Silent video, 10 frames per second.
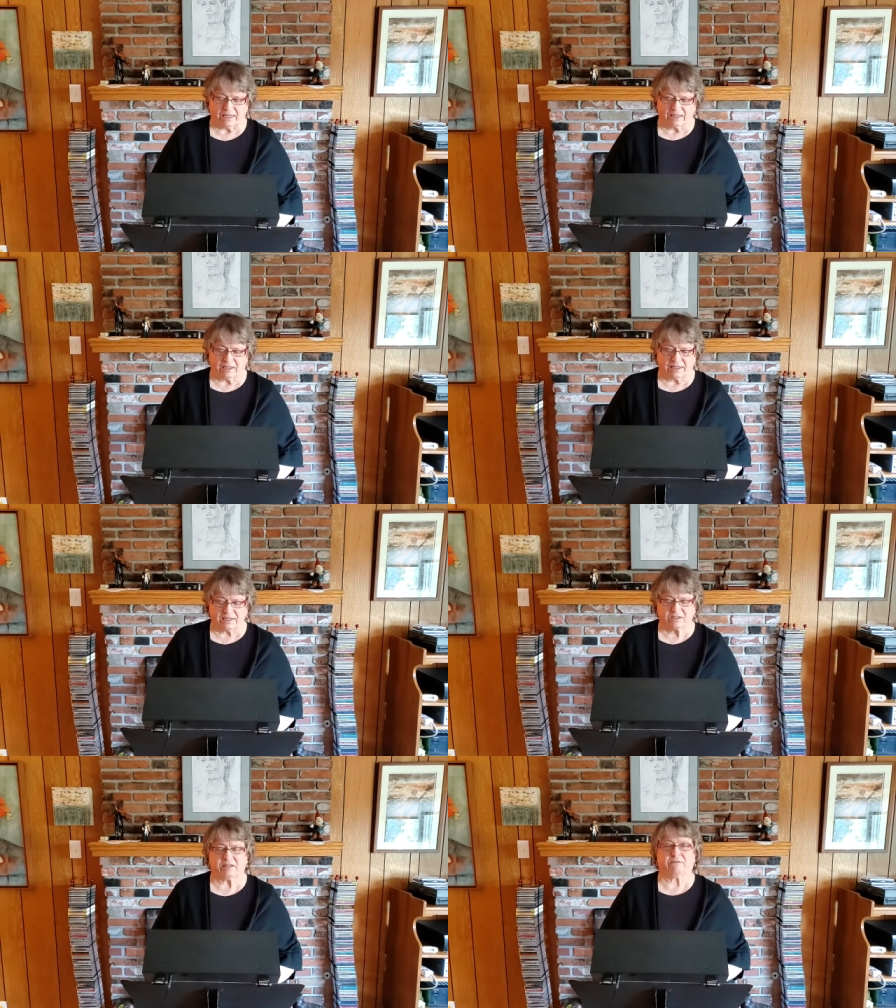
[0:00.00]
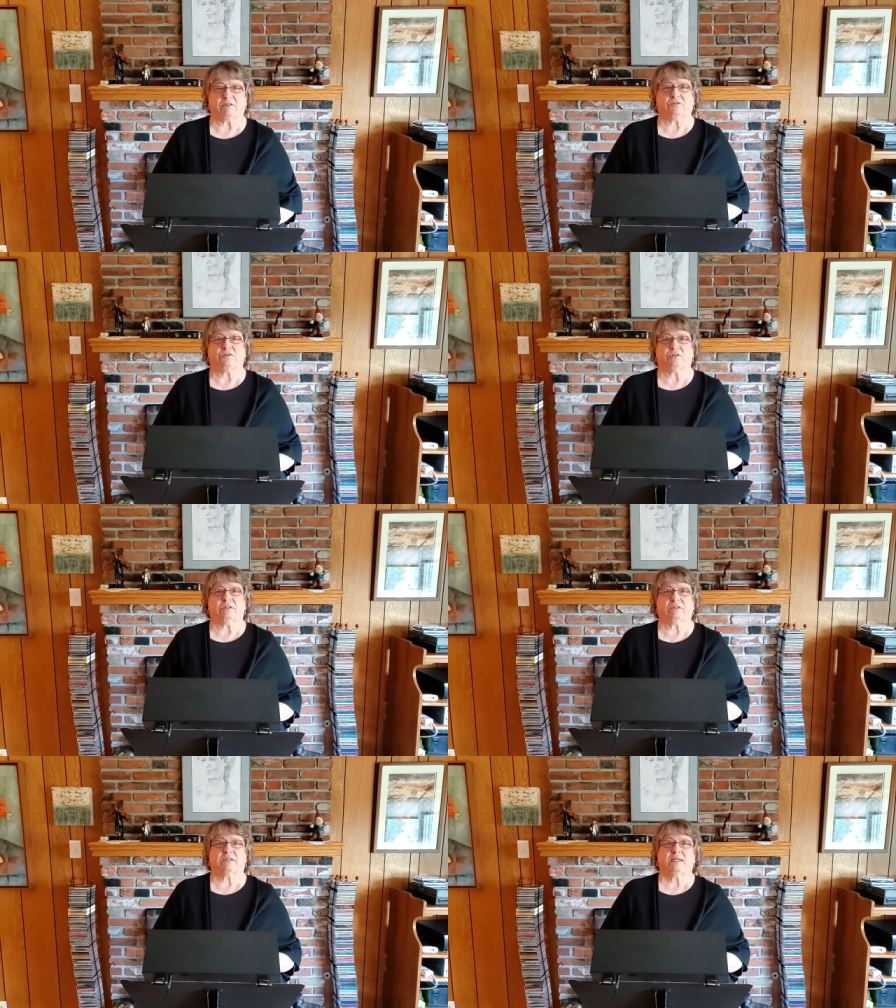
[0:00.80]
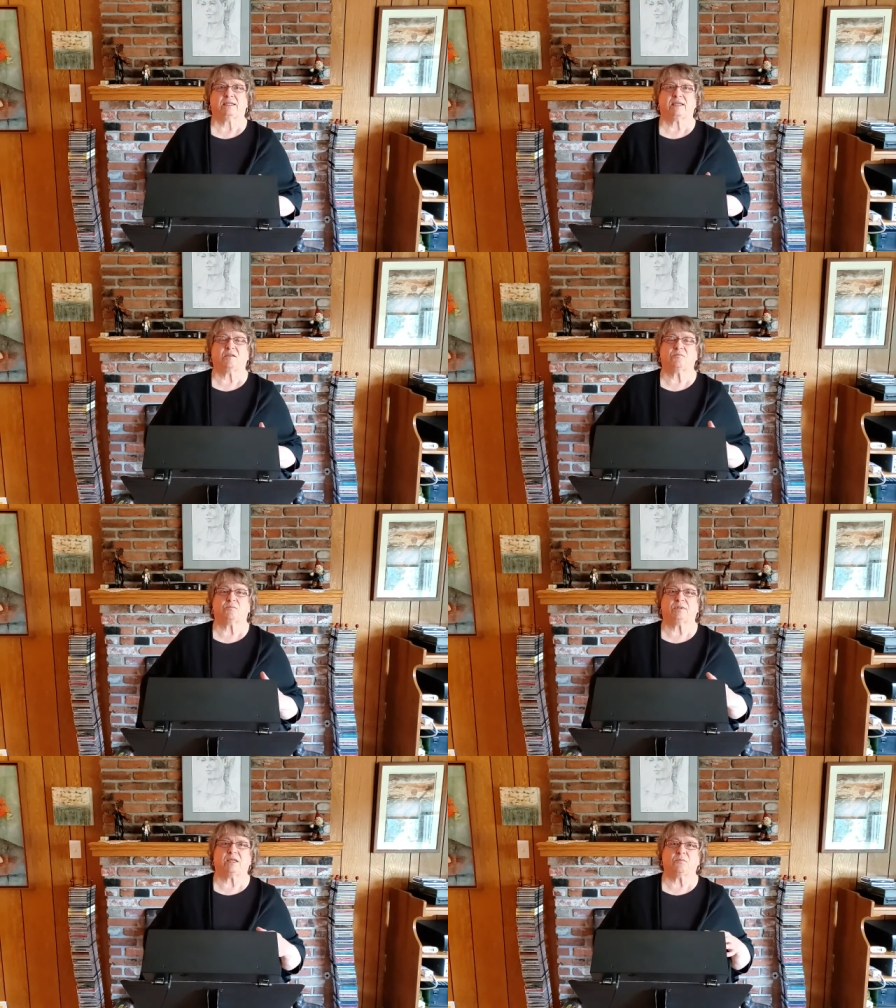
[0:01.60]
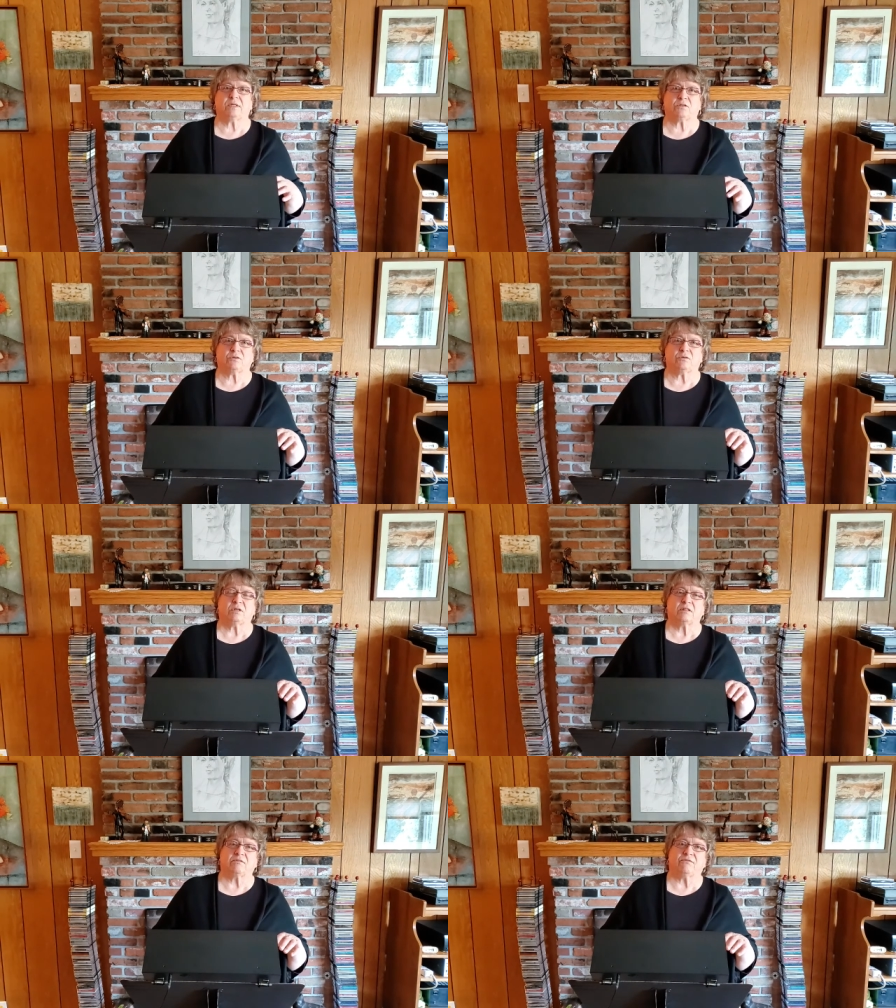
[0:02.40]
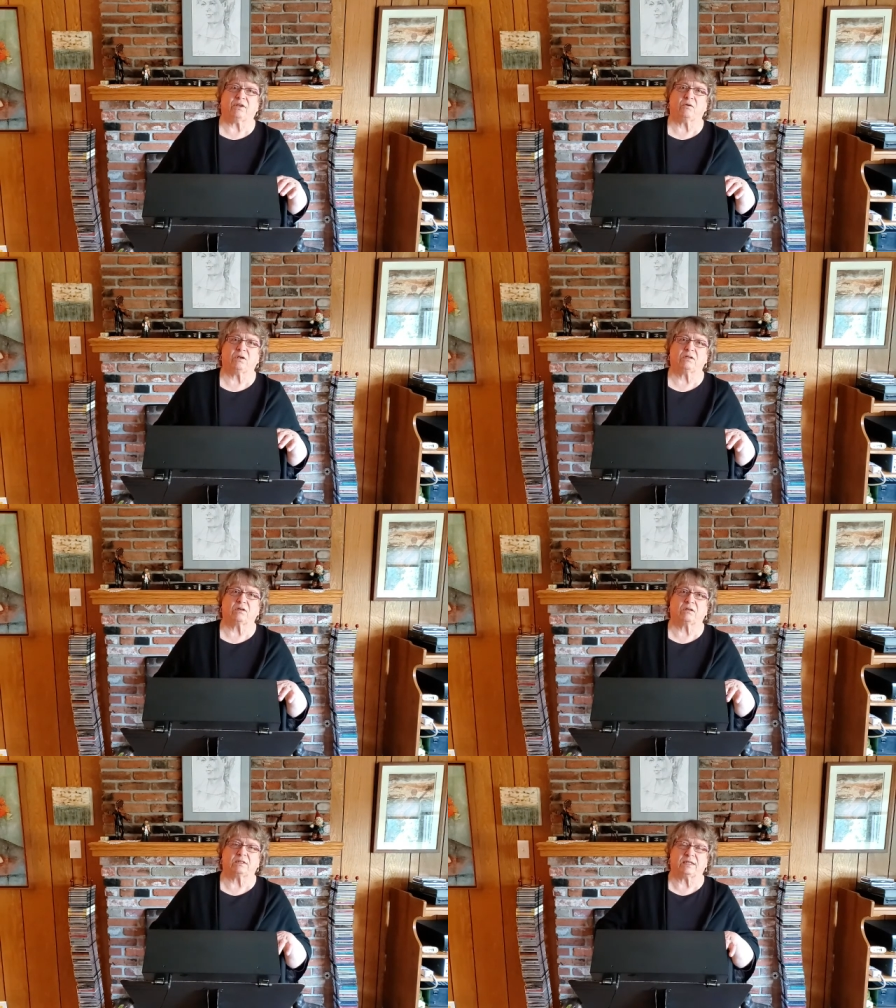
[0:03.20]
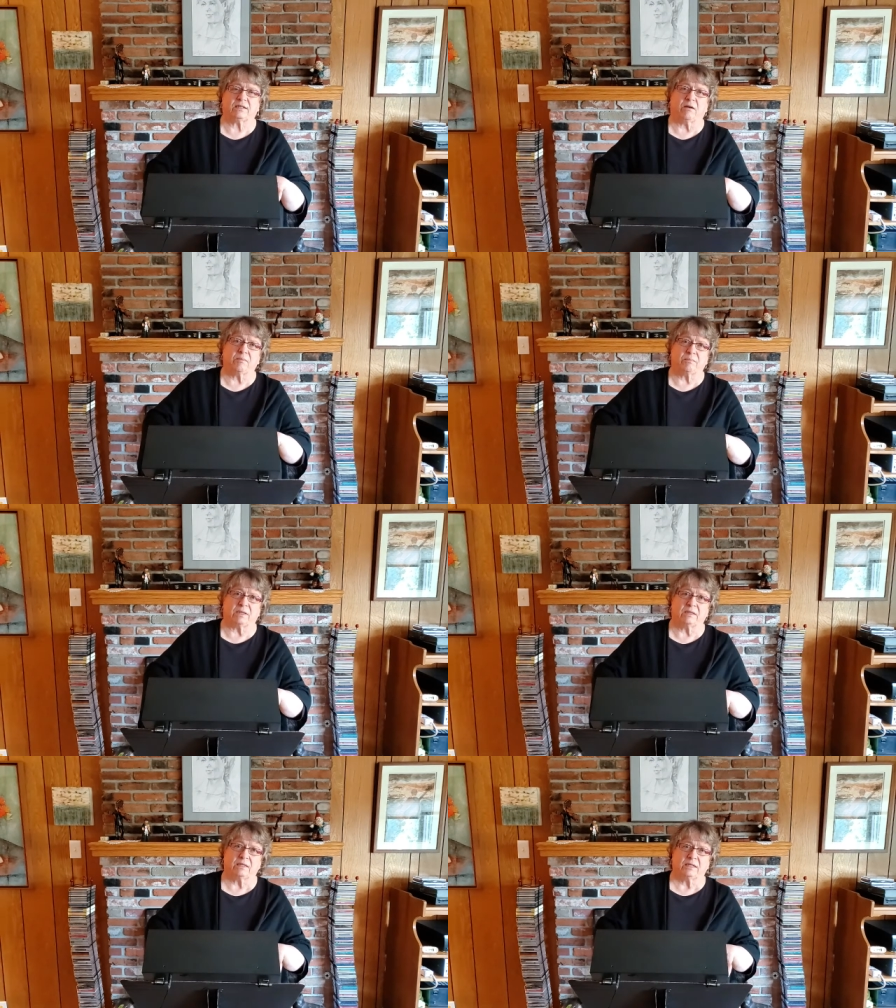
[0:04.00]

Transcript: The next evolution came when they went to the viola da gamba.